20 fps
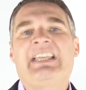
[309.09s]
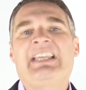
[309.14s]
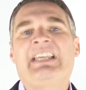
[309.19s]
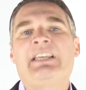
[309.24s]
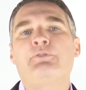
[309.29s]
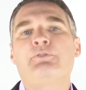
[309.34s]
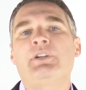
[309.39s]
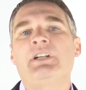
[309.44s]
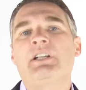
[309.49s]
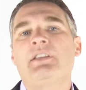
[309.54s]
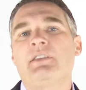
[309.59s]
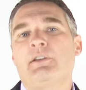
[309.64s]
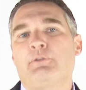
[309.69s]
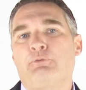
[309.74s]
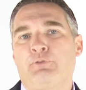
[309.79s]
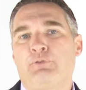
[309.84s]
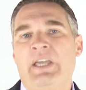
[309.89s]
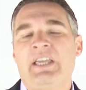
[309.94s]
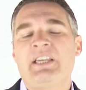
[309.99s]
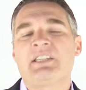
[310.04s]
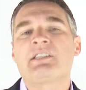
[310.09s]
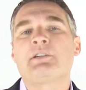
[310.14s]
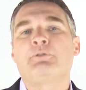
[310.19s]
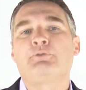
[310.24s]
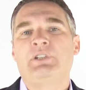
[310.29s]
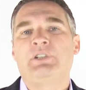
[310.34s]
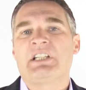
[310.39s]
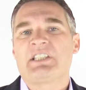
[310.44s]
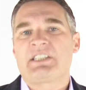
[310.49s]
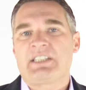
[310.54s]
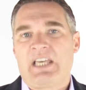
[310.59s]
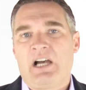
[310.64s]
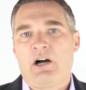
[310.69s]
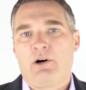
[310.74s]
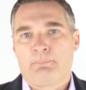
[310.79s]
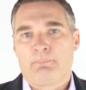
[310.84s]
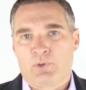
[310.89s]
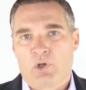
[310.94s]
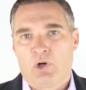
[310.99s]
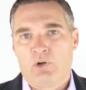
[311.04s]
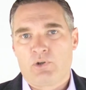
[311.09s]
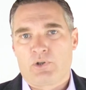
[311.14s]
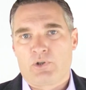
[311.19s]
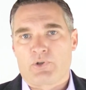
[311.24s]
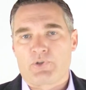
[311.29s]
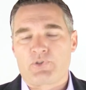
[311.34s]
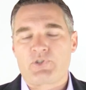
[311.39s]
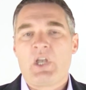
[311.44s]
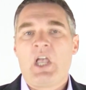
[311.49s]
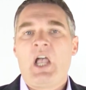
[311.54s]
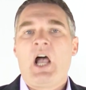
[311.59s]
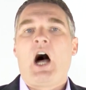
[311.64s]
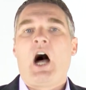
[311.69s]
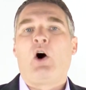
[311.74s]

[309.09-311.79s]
even in the face of discount brokers.